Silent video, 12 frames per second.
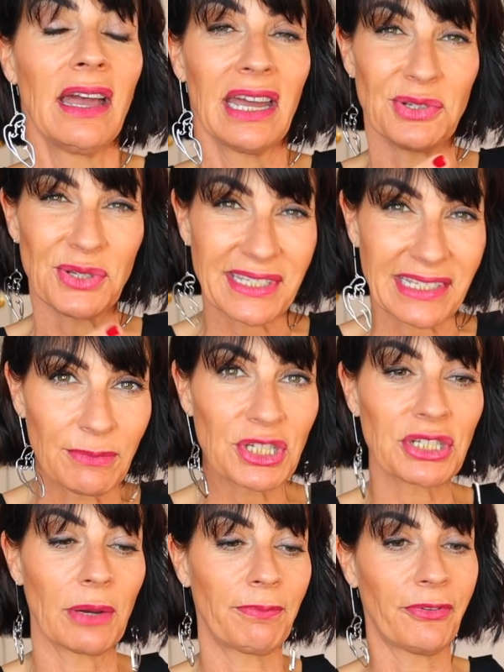at the same
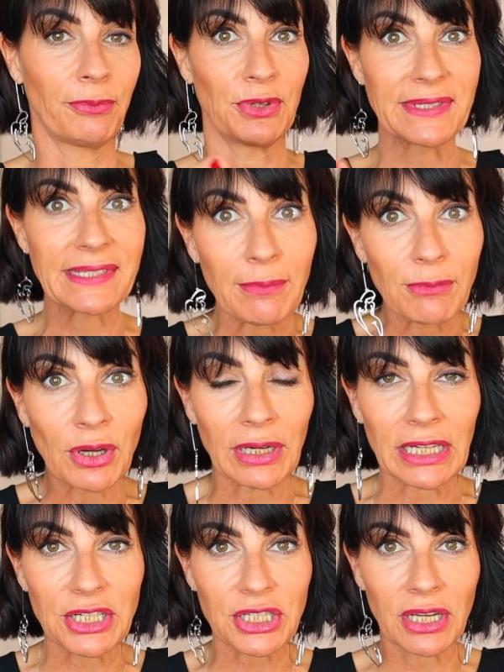shop from the same
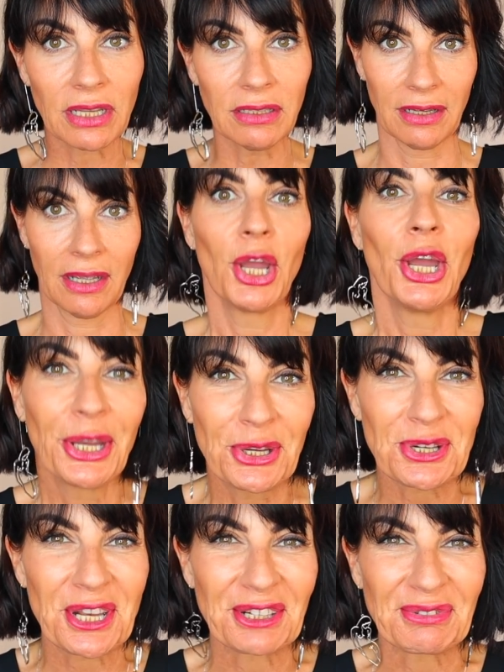collection.
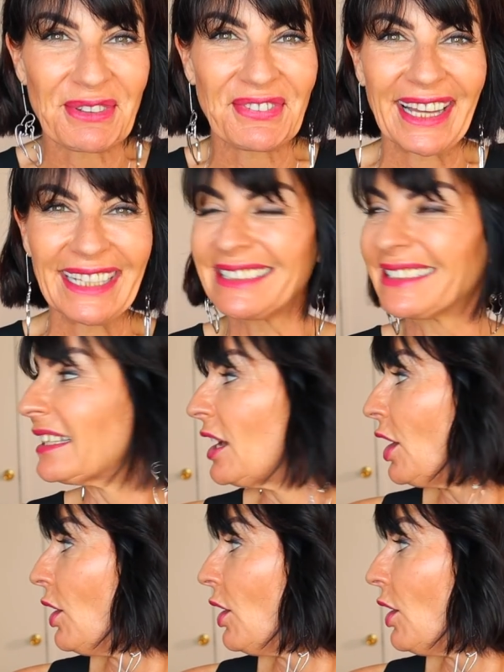Good luck with that.